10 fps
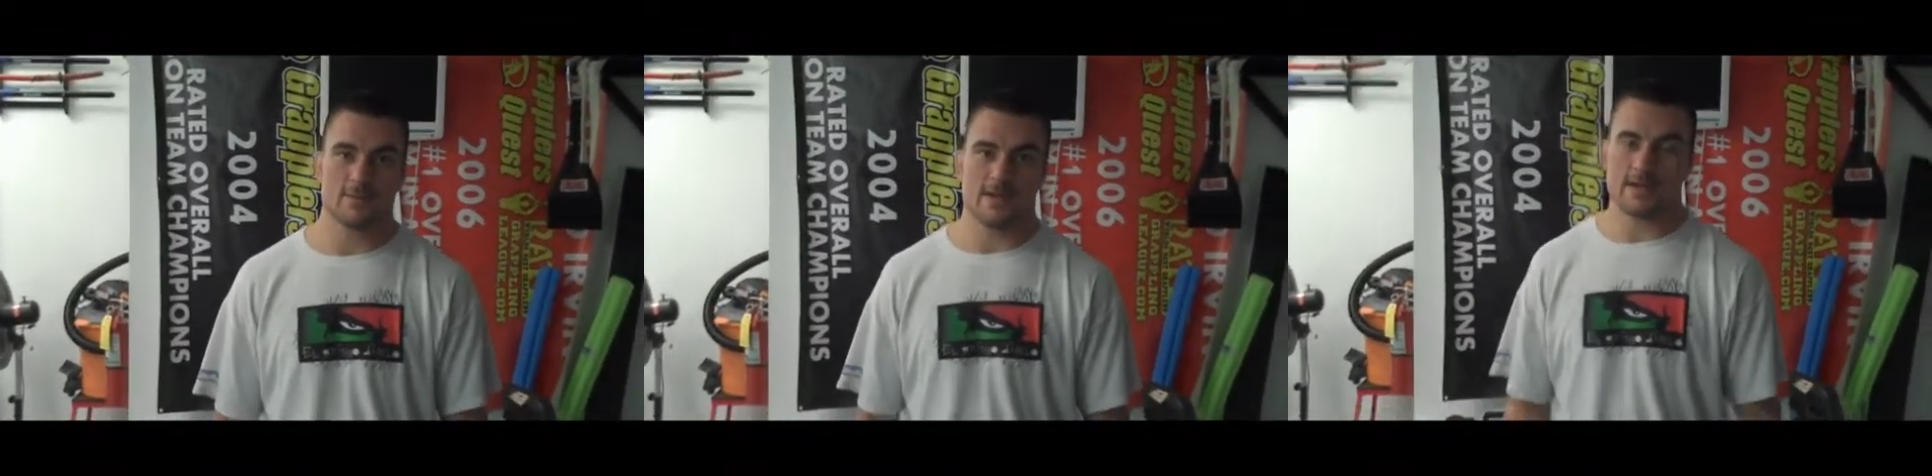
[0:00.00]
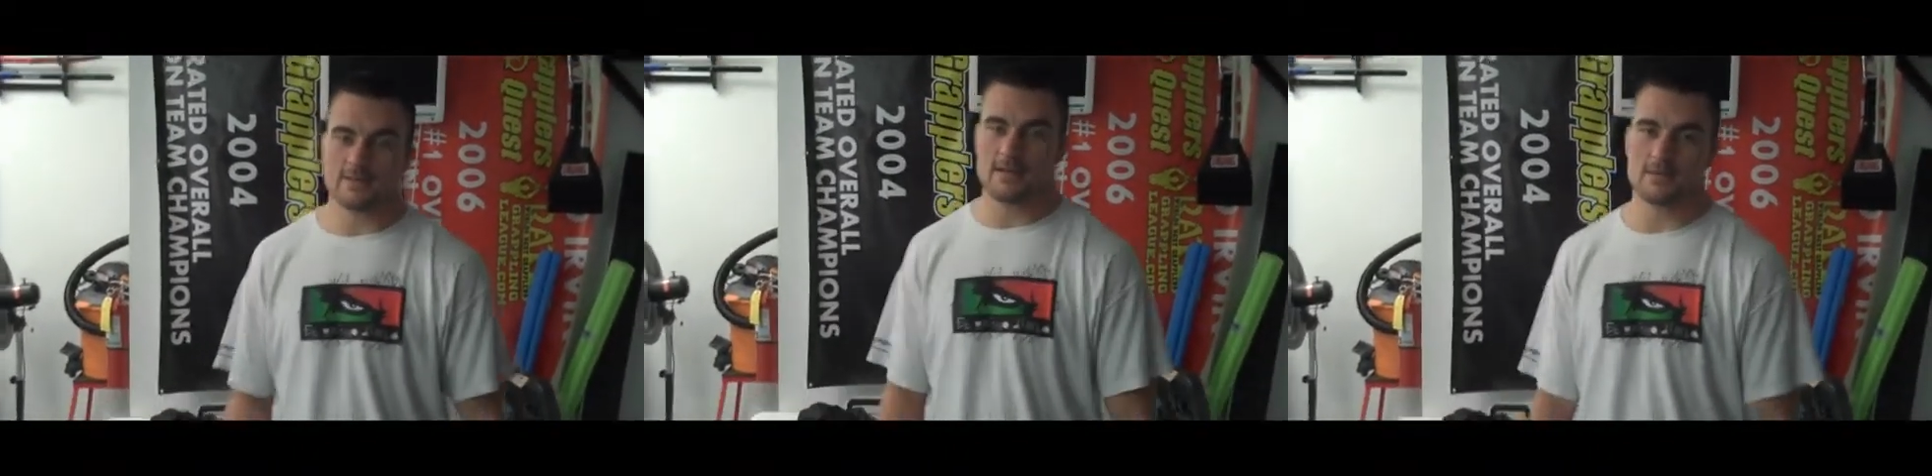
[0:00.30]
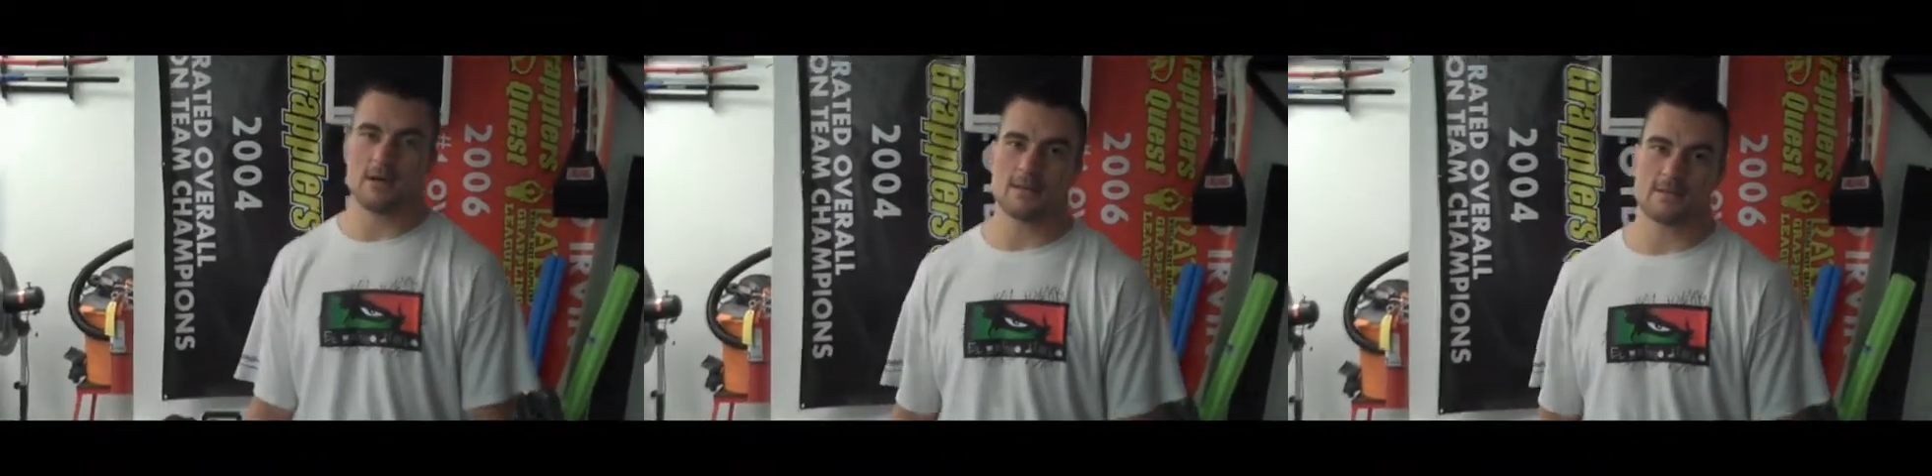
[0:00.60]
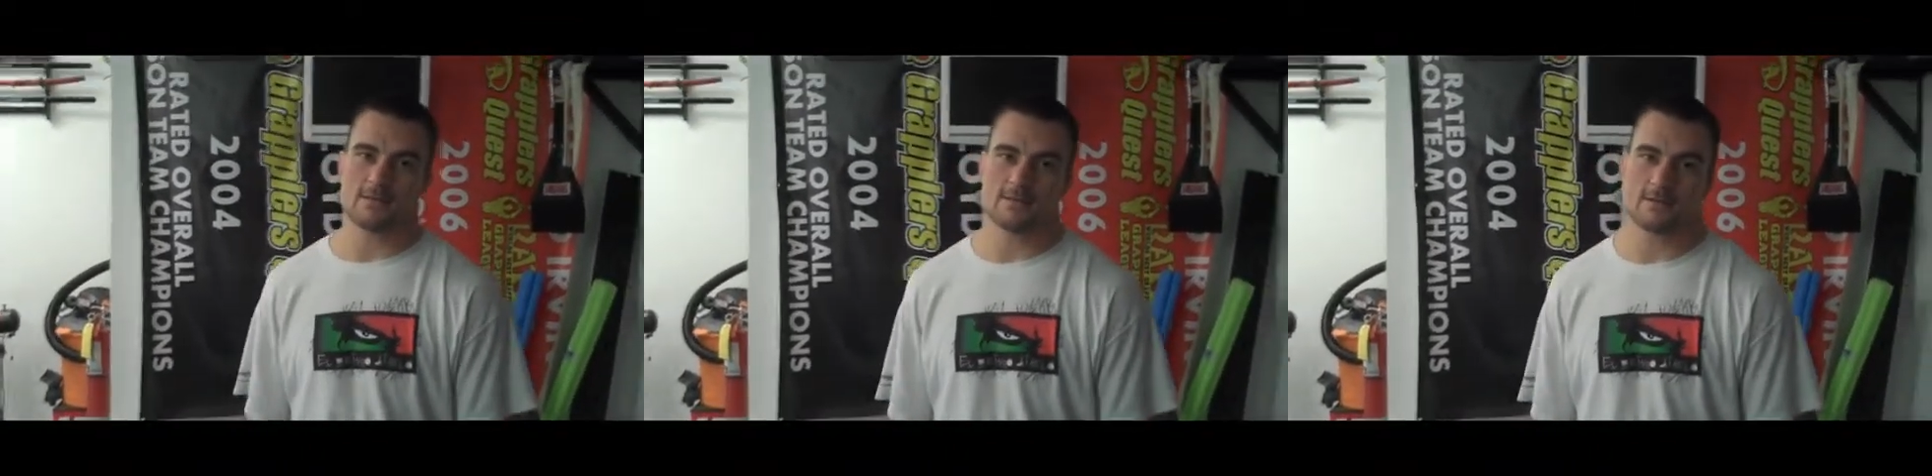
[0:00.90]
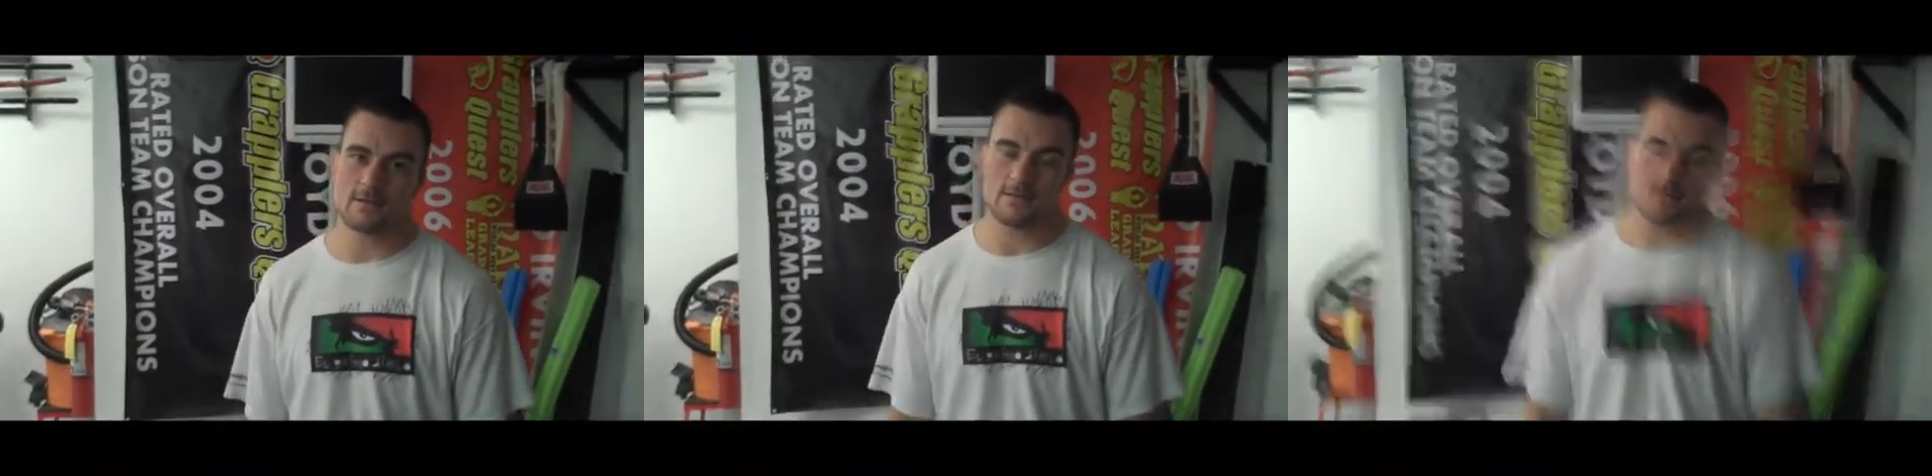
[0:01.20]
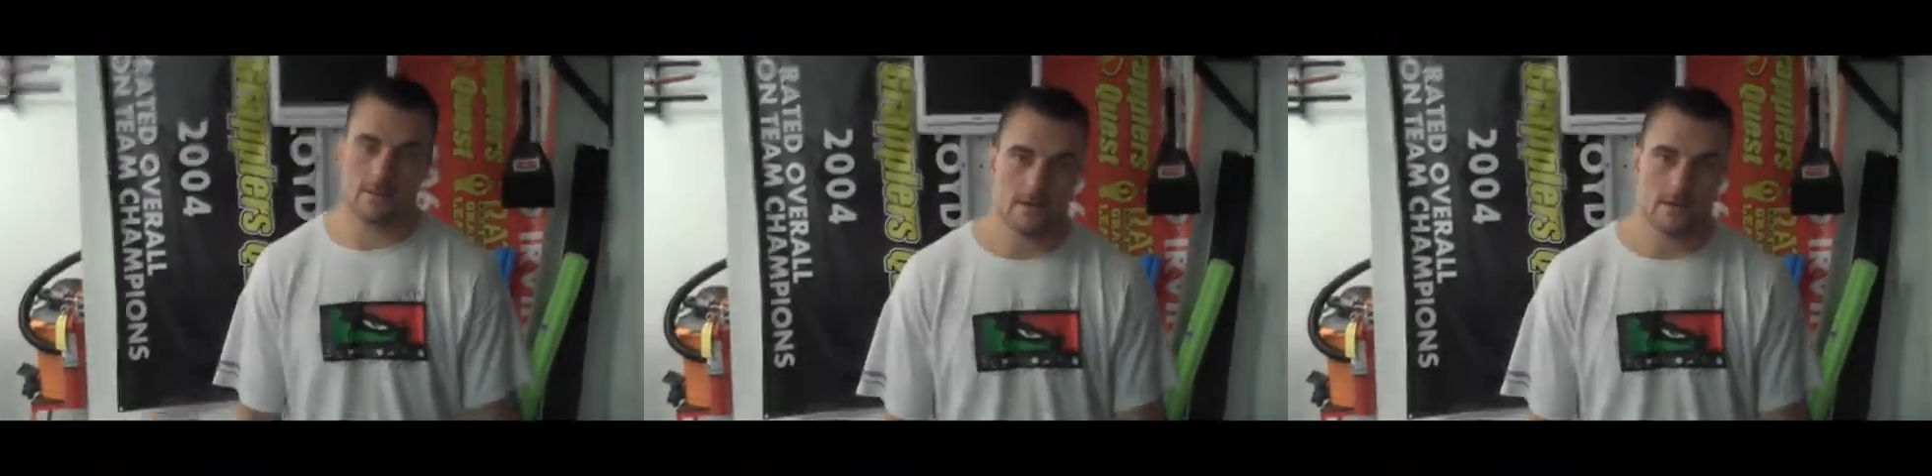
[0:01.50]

I'm the head kickboxing instructor.